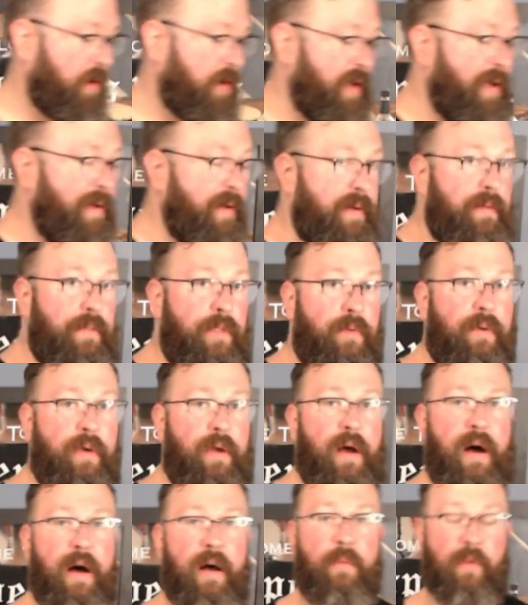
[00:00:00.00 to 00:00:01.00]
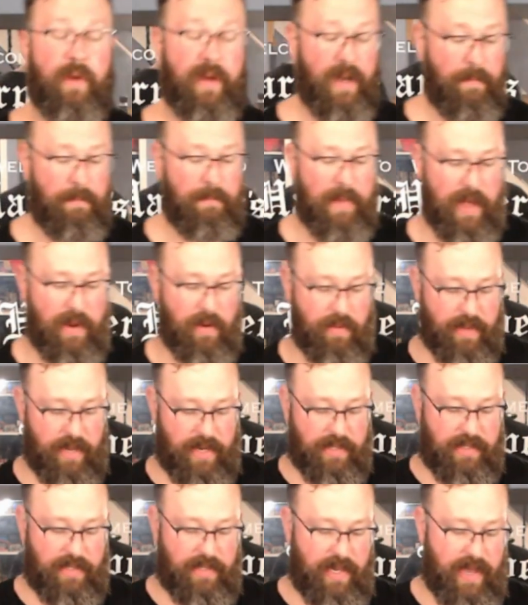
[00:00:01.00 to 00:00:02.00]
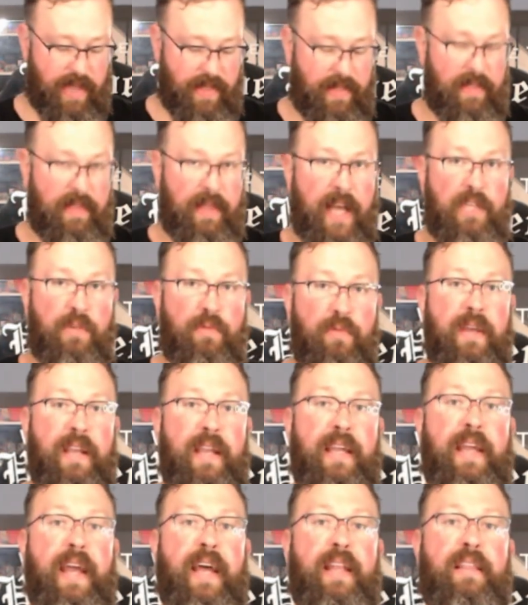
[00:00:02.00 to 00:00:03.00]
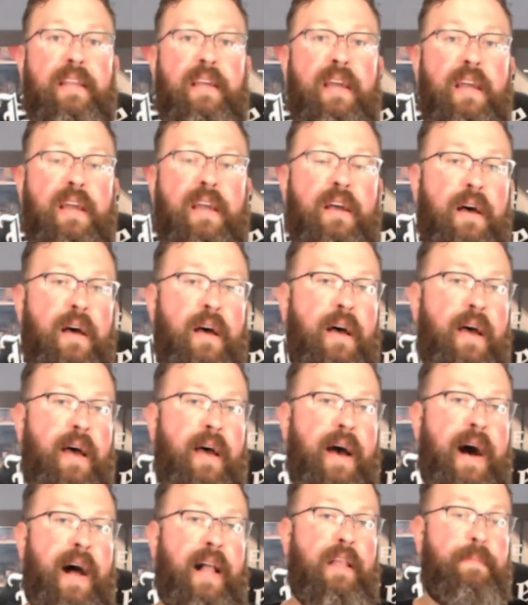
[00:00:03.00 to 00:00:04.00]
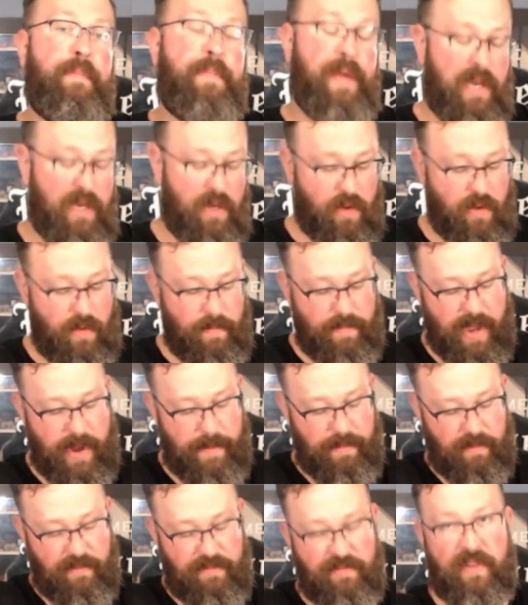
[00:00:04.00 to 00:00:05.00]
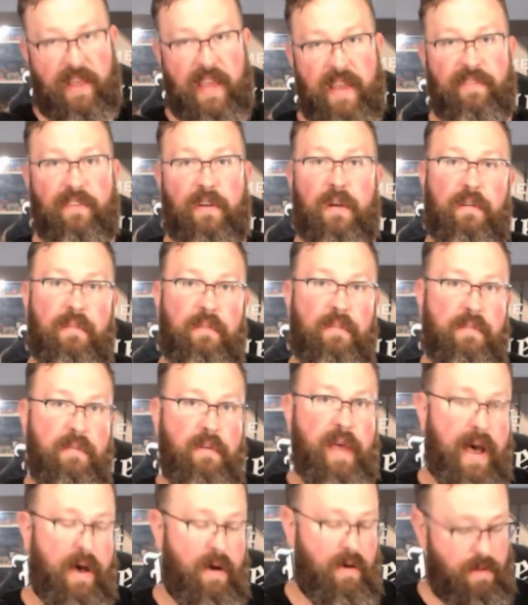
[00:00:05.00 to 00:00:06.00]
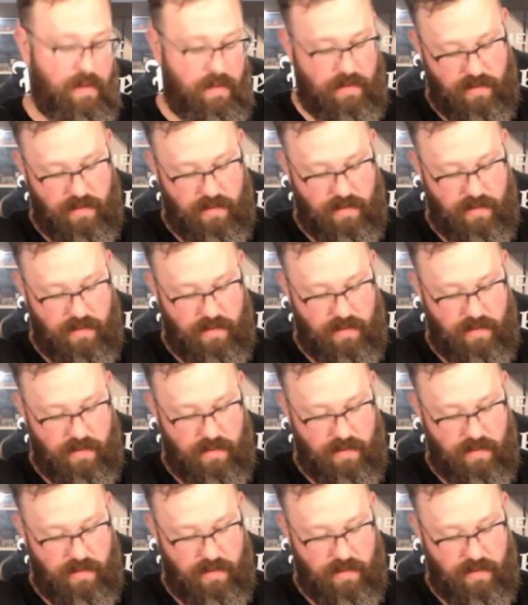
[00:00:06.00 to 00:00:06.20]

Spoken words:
gonna muddle this, and that's really to get the jalapeno and pepper flavor out.